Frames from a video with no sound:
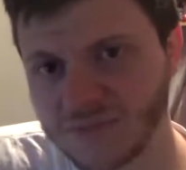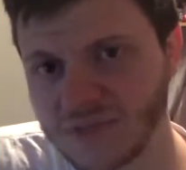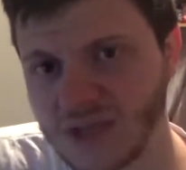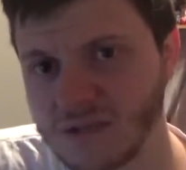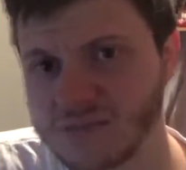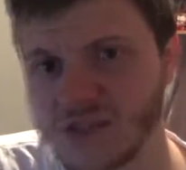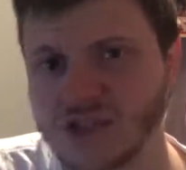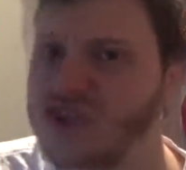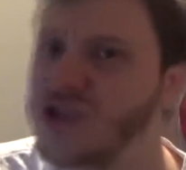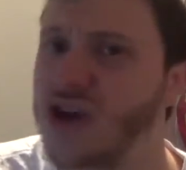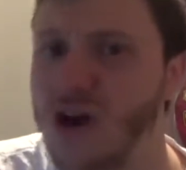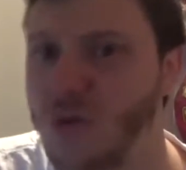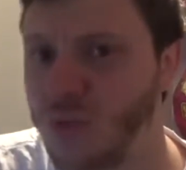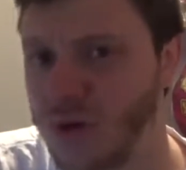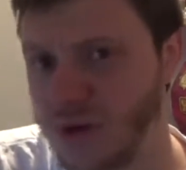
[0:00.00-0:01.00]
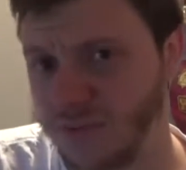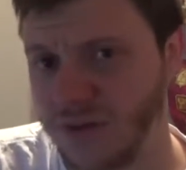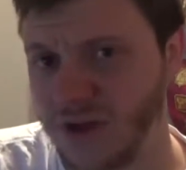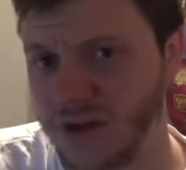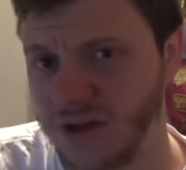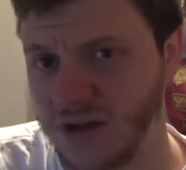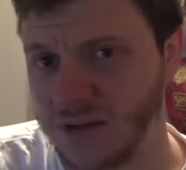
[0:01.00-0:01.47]
Games that don't want to be
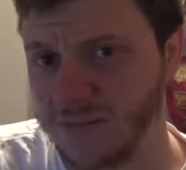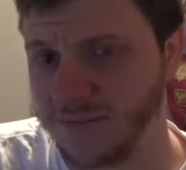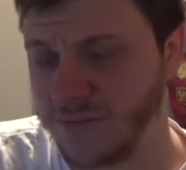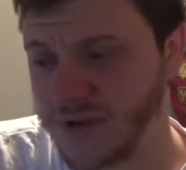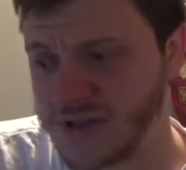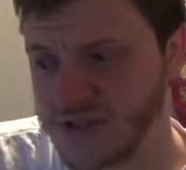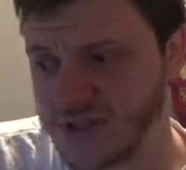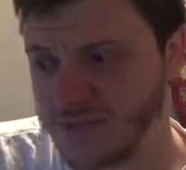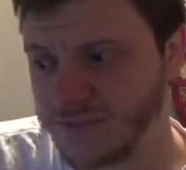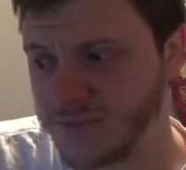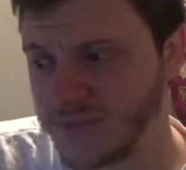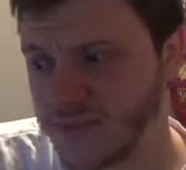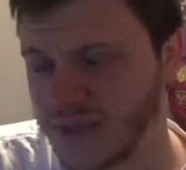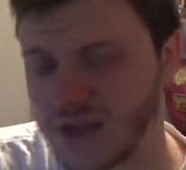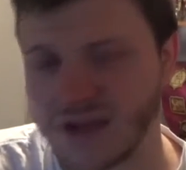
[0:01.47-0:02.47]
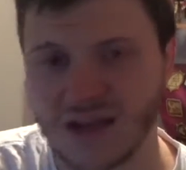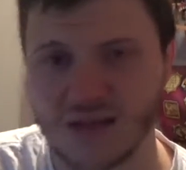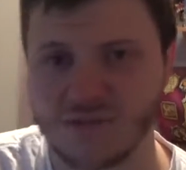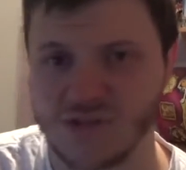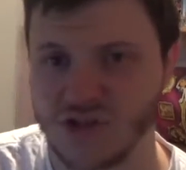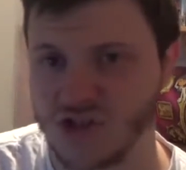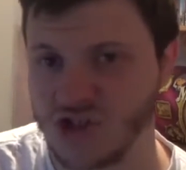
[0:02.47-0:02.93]
on it, personally, are
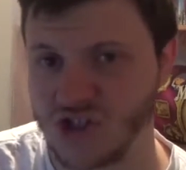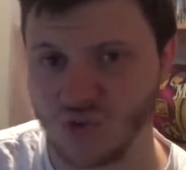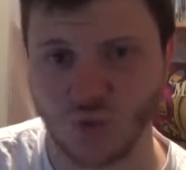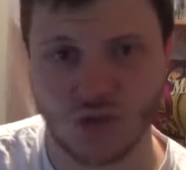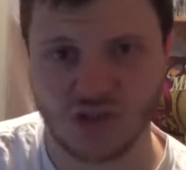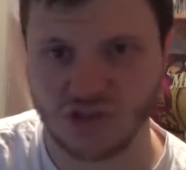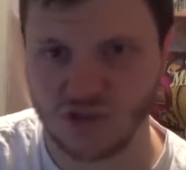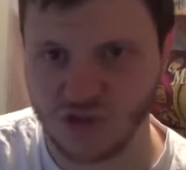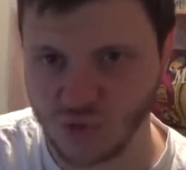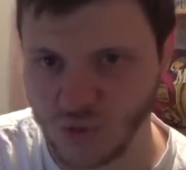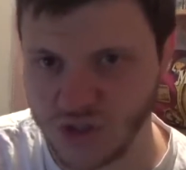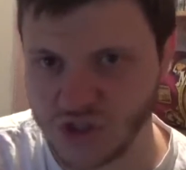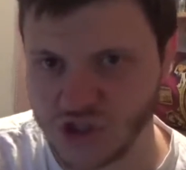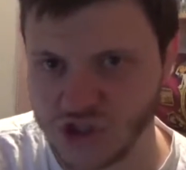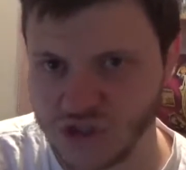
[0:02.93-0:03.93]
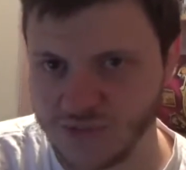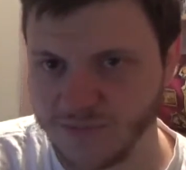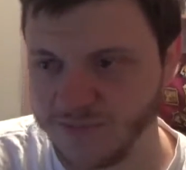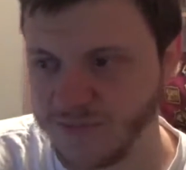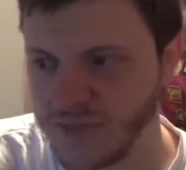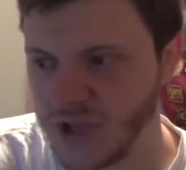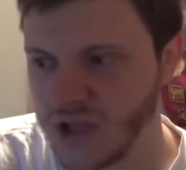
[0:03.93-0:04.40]
games such as 1-2 Switch.
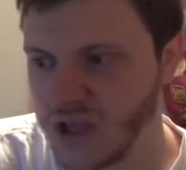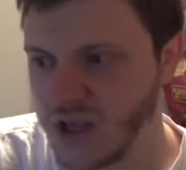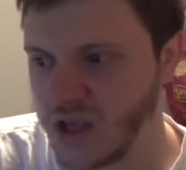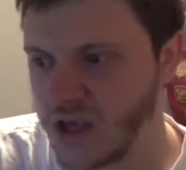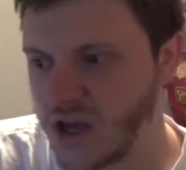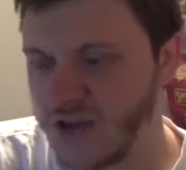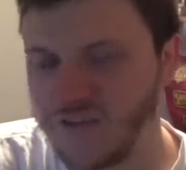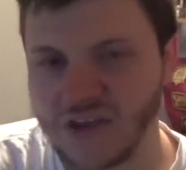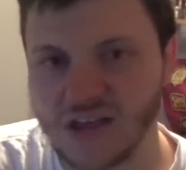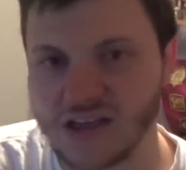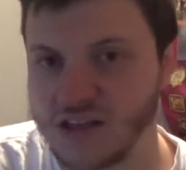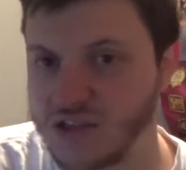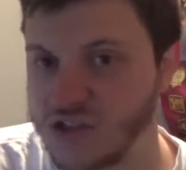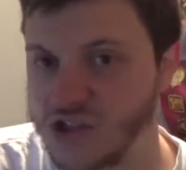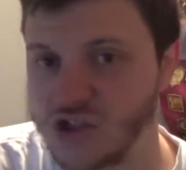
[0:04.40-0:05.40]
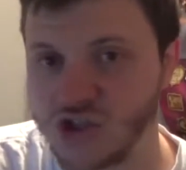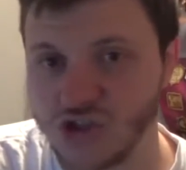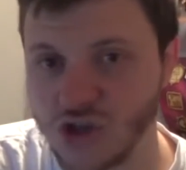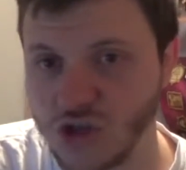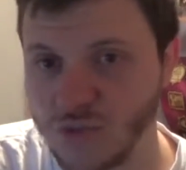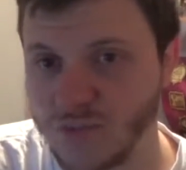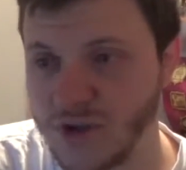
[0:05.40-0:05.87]
I think it's
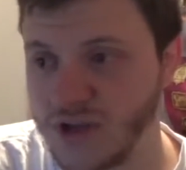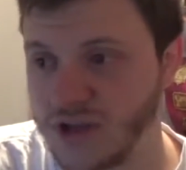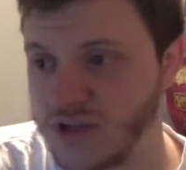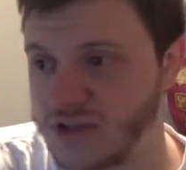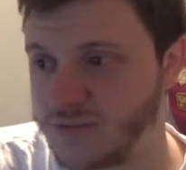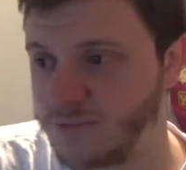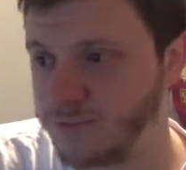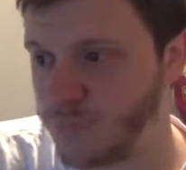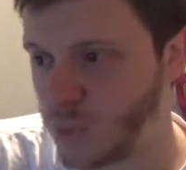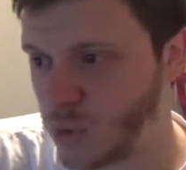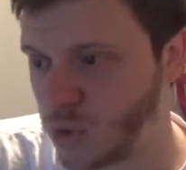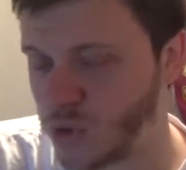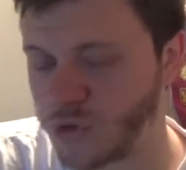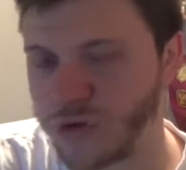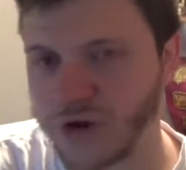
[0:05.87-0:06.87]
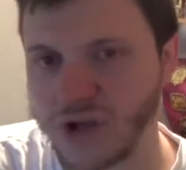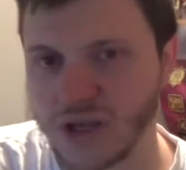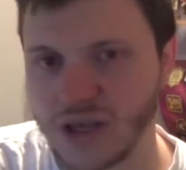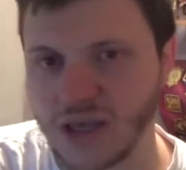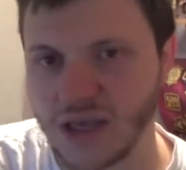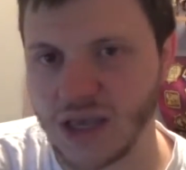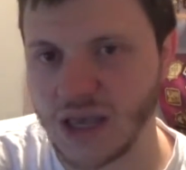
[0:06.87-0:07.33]
stupid, it's
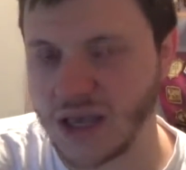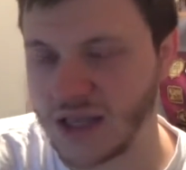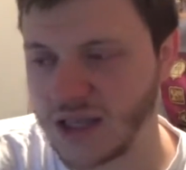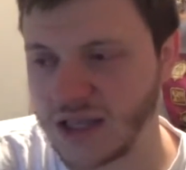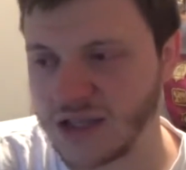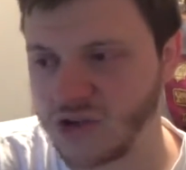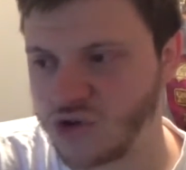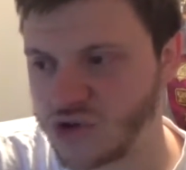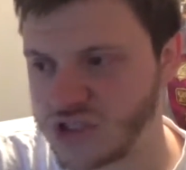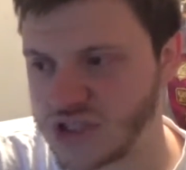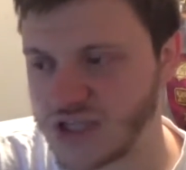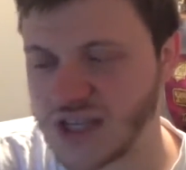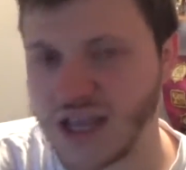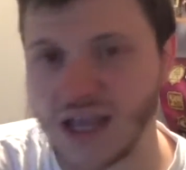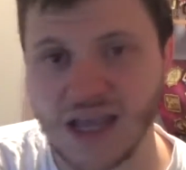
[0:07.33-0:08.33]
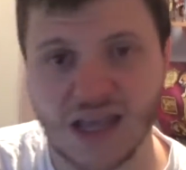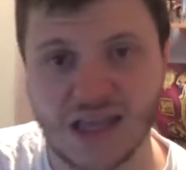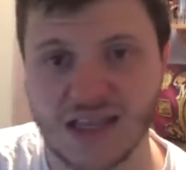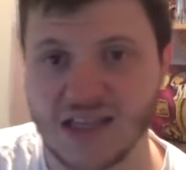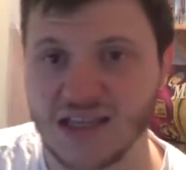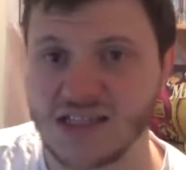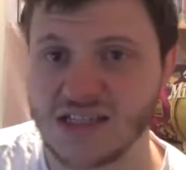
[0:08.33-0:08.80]
boring, it ain't interesting
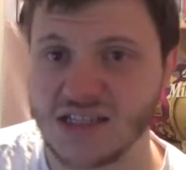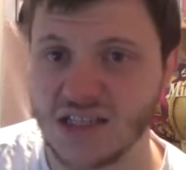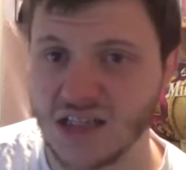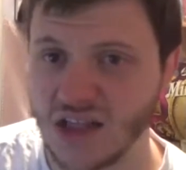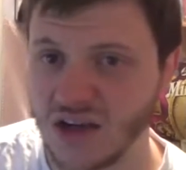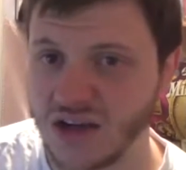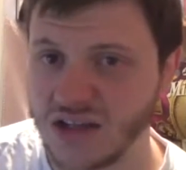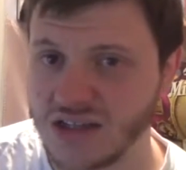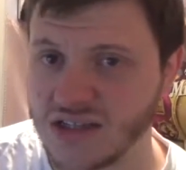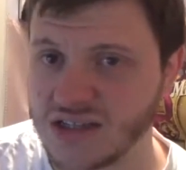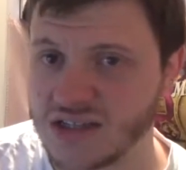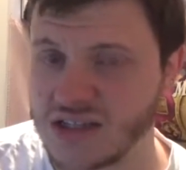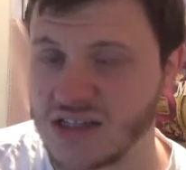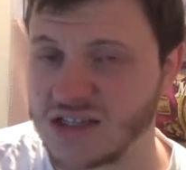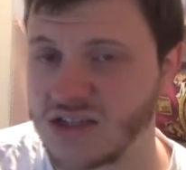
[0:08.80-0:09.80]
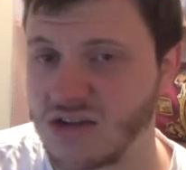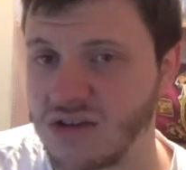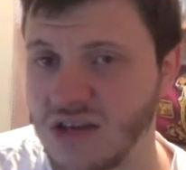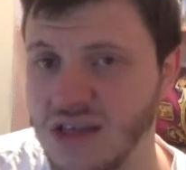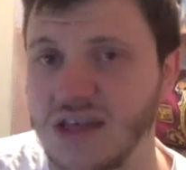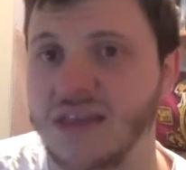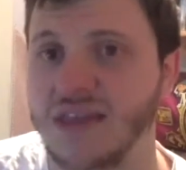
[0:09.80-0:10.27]
in the slightest. It's
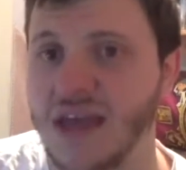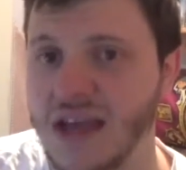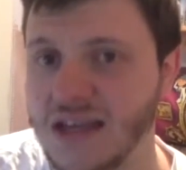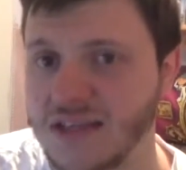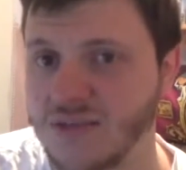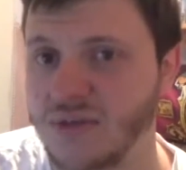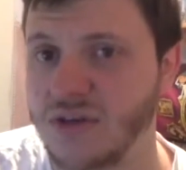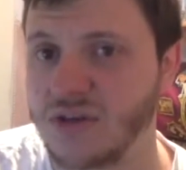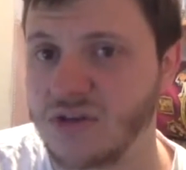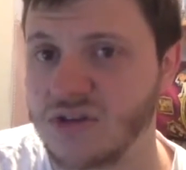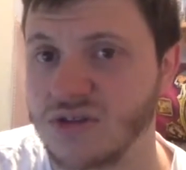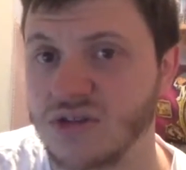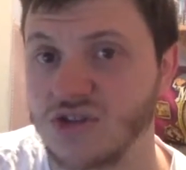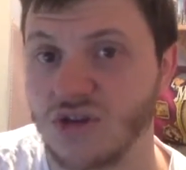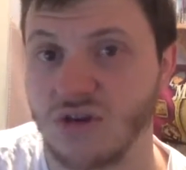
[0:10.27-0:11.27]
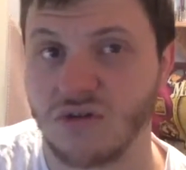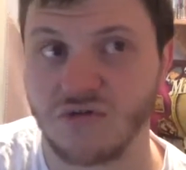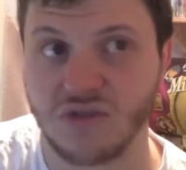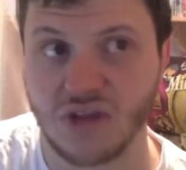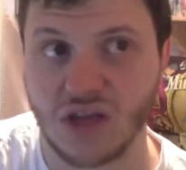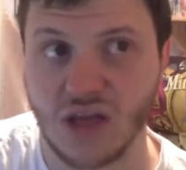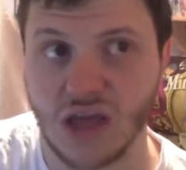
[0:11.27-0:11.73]
only there to be used to show off
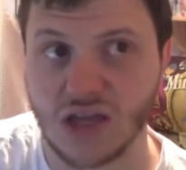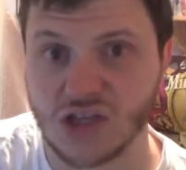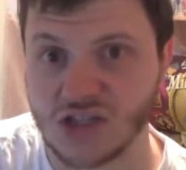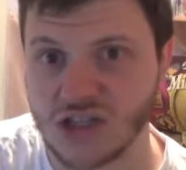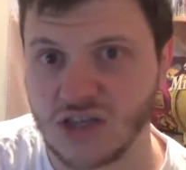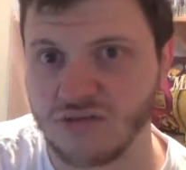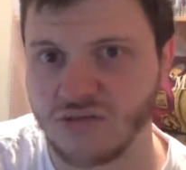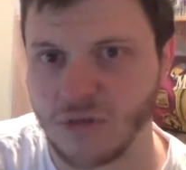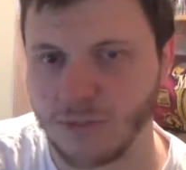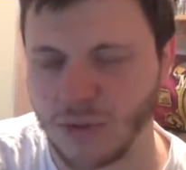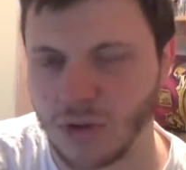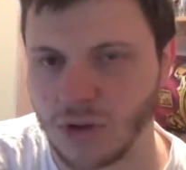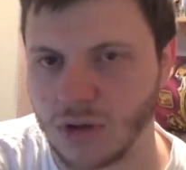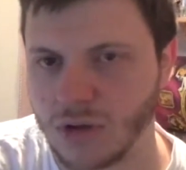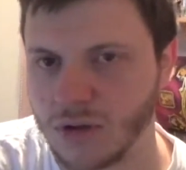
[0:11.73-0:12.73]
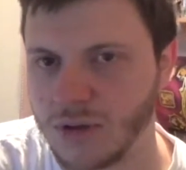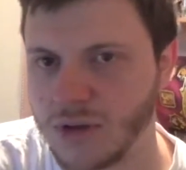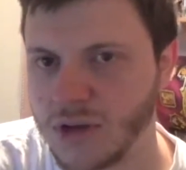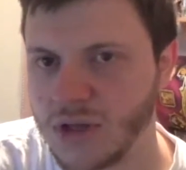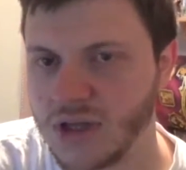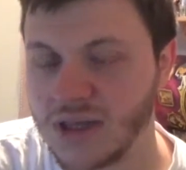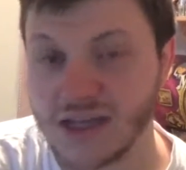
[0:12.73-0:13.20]
the HD Rumble.
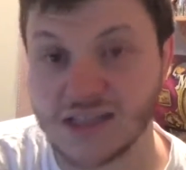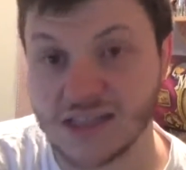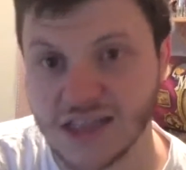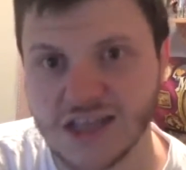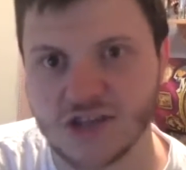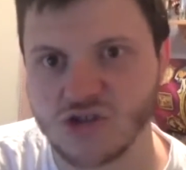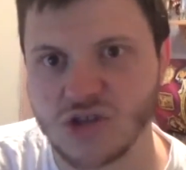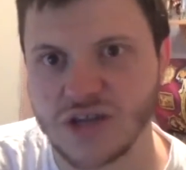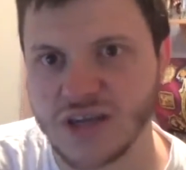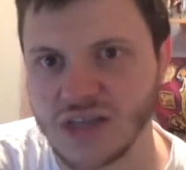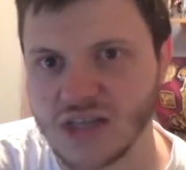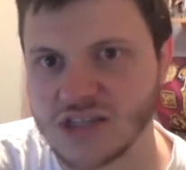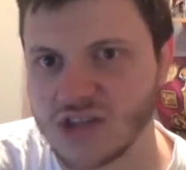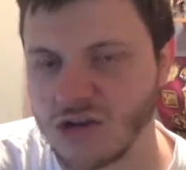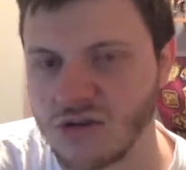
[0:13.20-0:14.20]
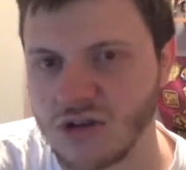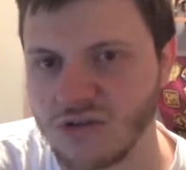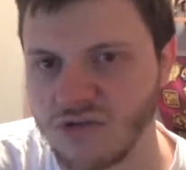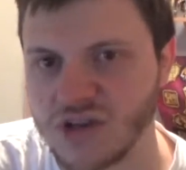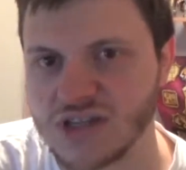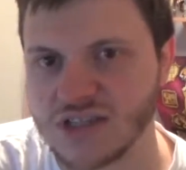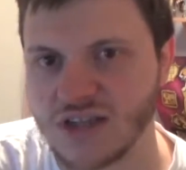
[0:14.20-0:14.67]
That's literally its only
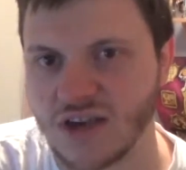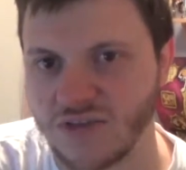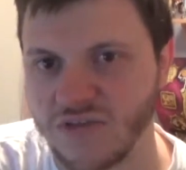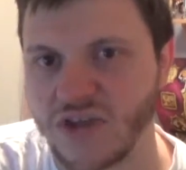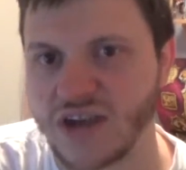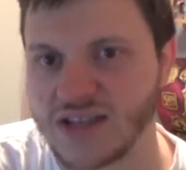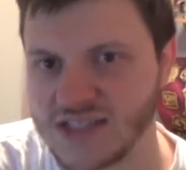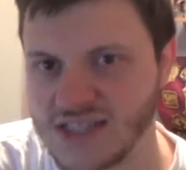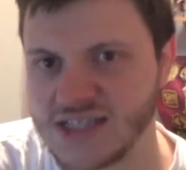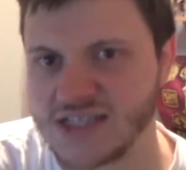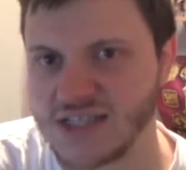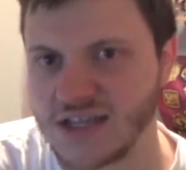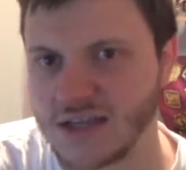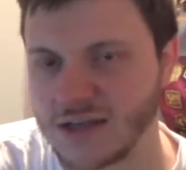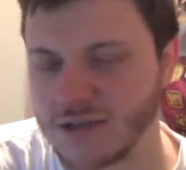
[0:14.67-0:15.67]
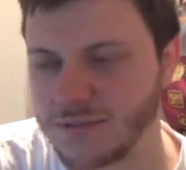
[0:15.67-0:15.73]
reason of existing.